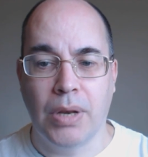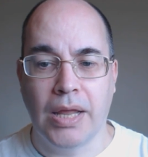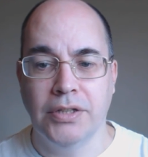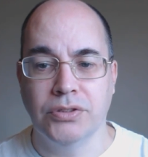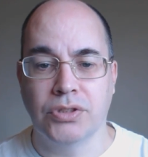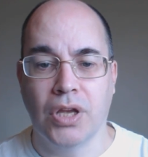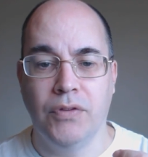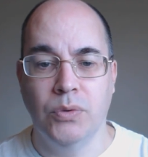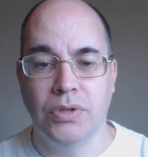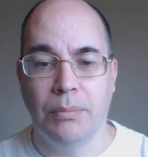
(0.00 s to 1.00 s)
implications
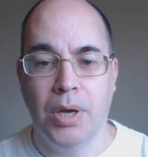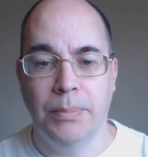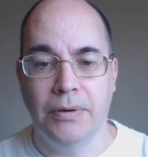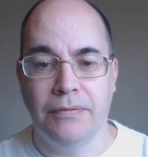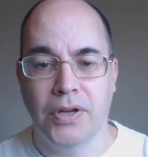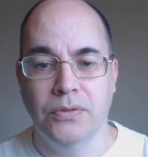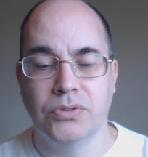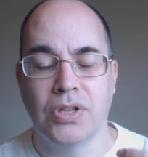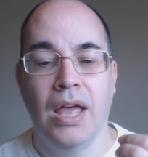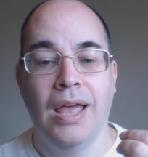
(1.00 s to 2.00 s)
of using mobile
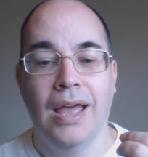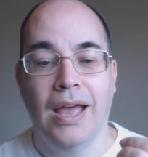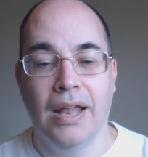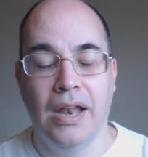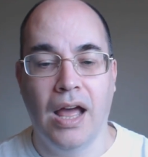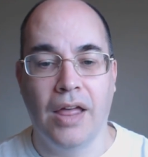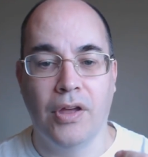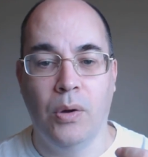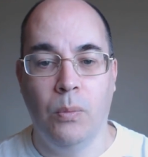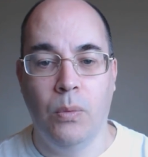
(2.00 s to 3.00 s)
phones and
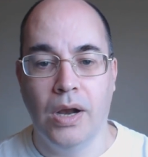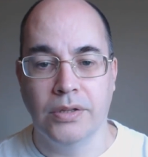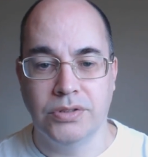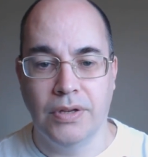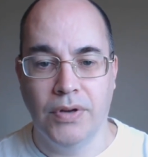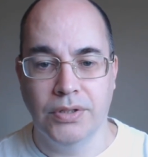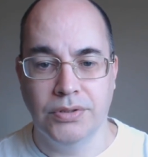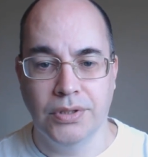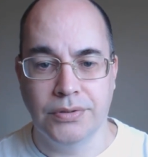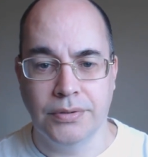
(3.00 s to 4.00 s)
other wireless
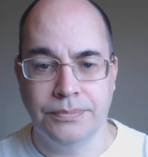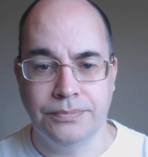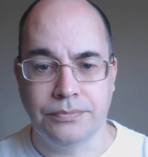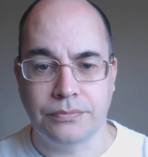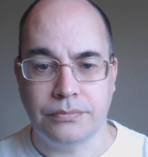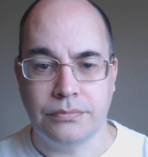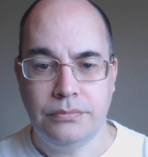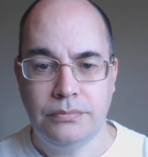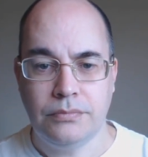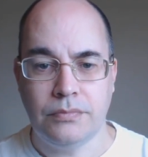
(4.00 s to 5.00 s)
devices.
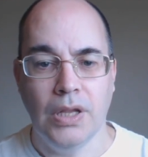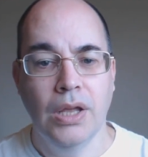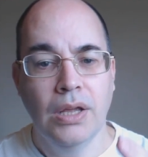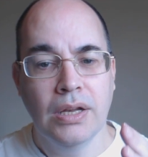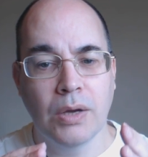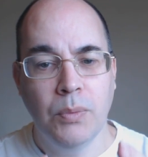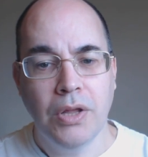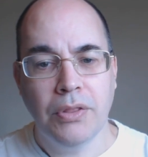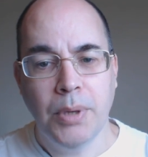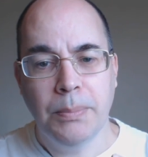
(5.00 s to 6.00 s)
Now,
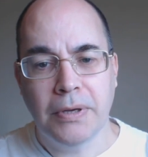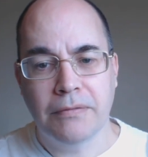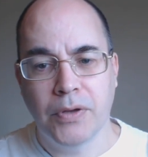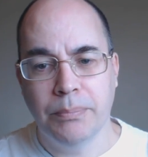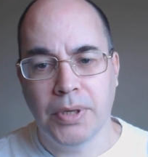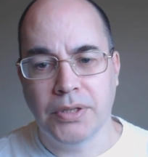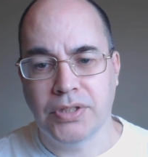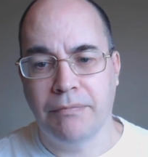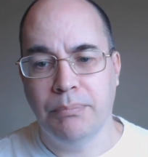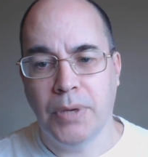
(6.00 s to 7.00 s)
while the mobile phone
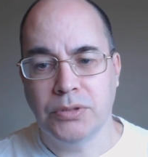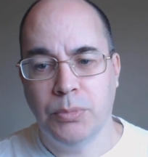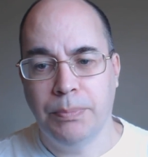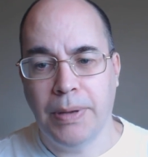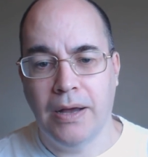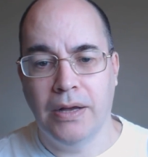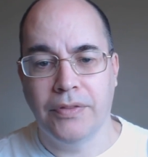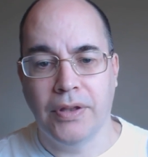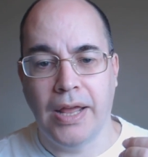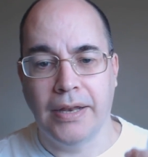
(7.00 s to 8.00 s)
masts have much more power
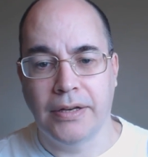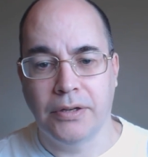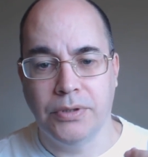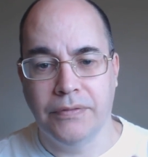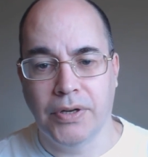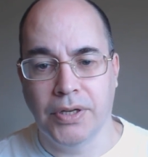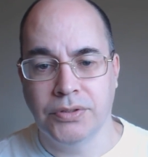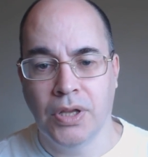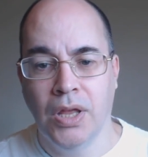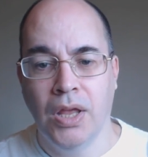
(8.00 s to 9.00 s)
than a handheld
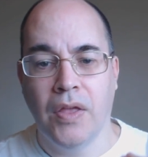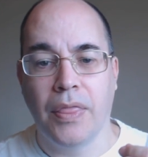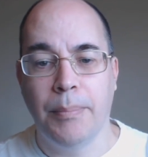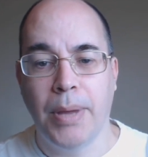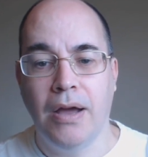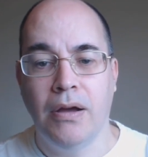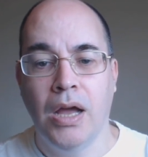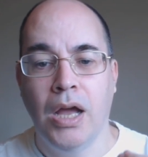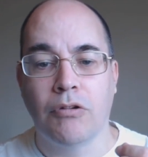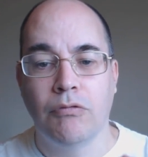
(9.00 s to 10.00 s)
device, the power
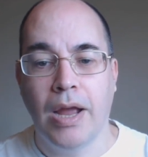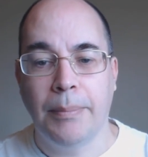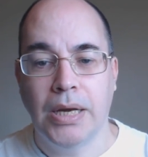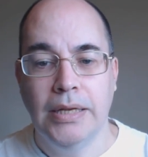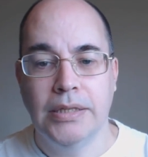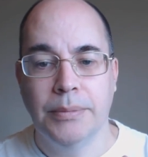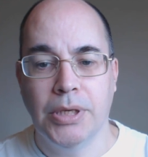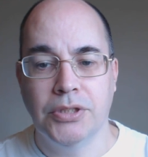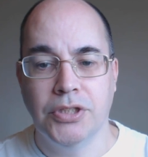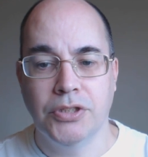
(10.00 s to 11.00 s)
rapidly
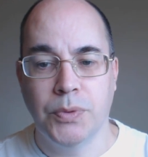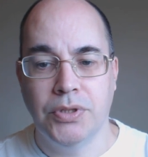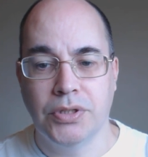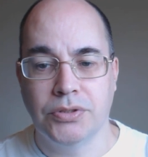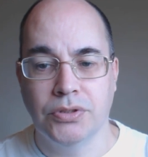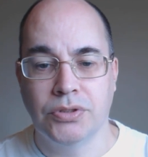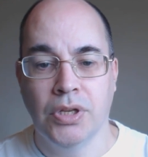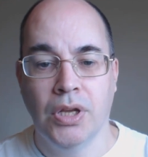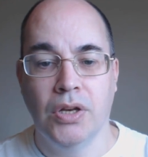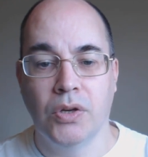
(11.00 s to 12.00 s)
diminishes with distance
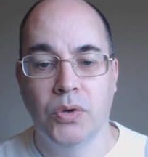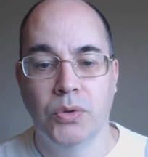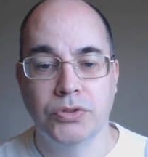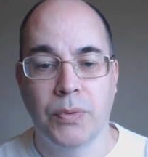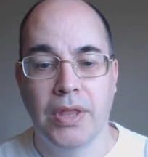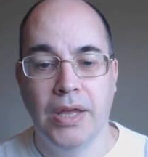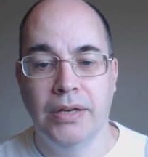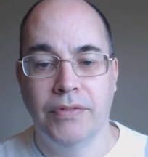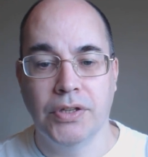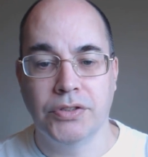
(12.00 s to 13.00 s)
in accordance with the
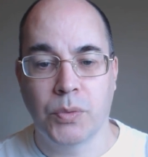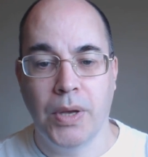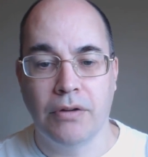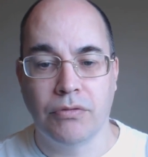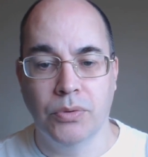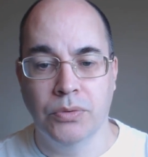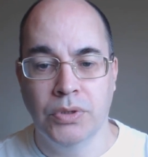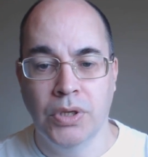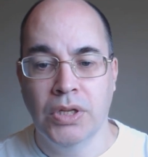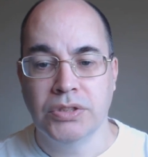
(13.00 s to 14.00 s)
inverse square rule.
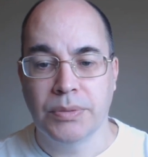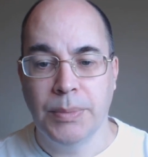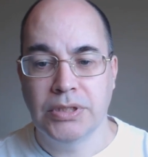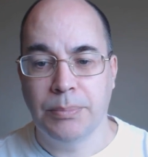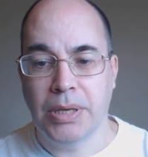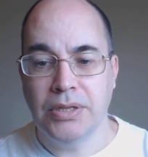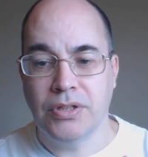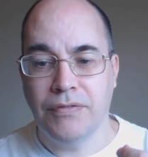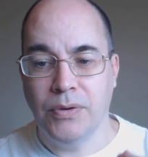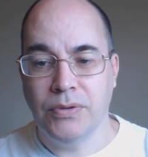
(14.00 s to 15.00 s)
It means that because
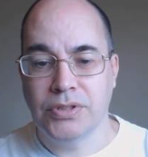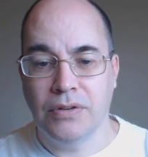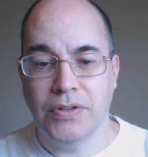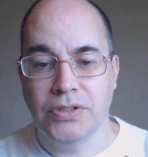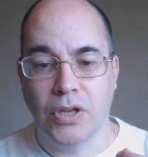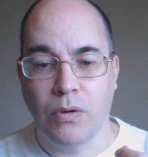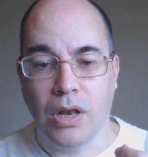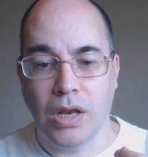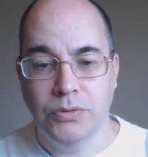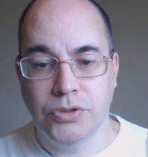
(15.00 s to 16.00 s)
the phone itself is so
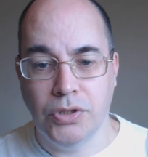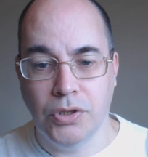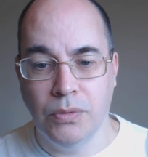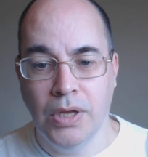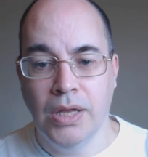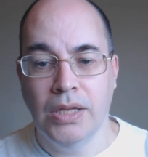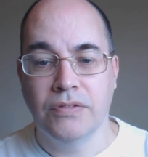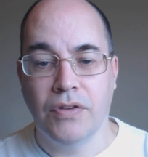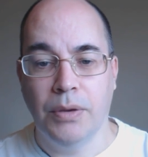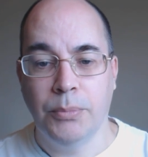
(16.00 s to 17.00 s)
close to you,
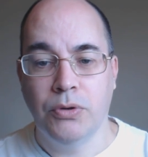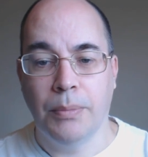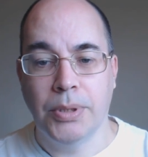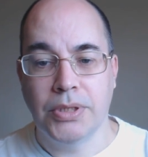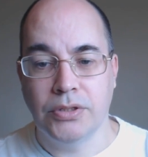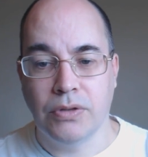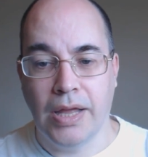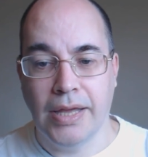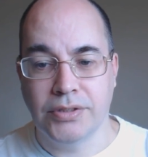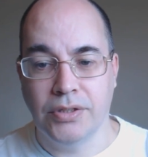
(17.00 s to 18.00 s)
far more a potential
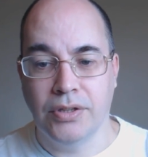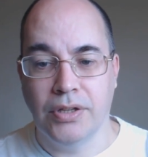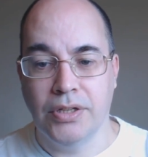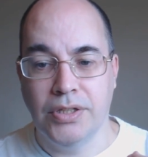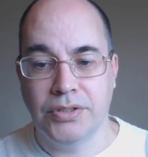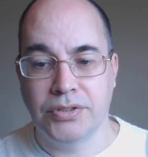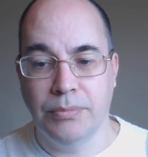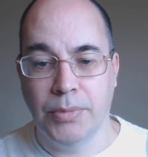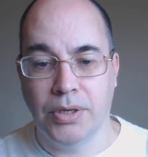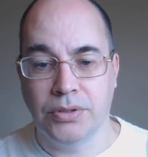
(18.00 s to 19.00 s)
hazard than a
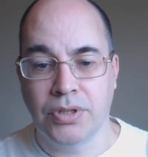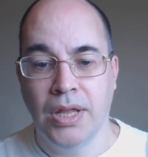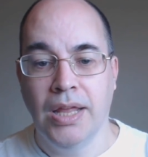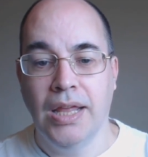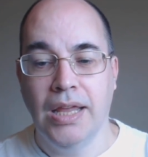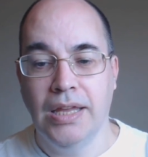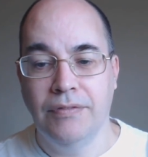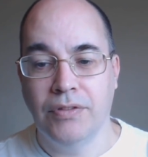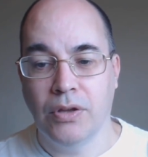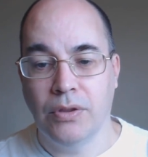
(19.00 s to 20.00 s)
distant mast,
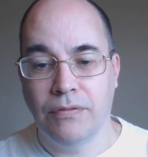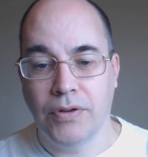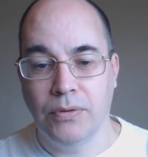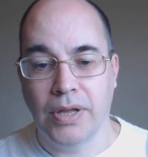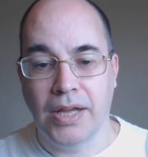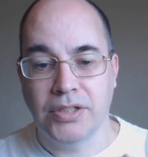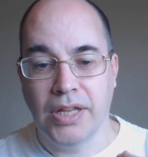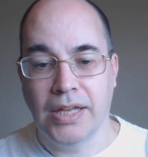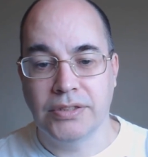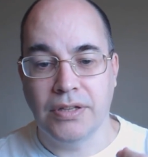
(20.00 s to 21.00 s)
even though the phone
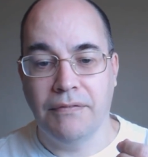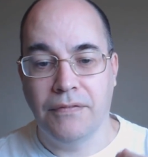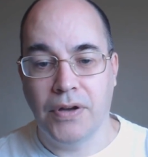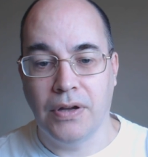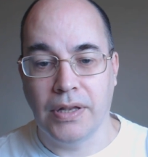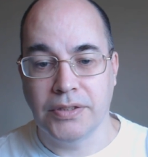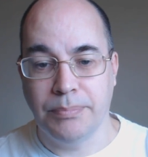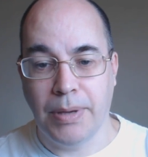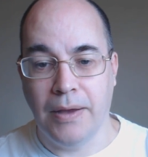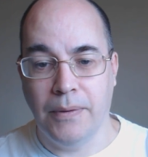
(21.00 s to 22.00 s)
actually has far less
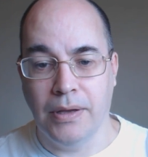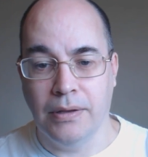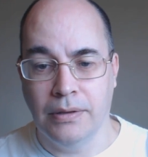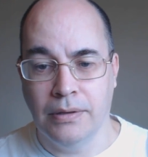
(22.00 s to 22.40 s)
power.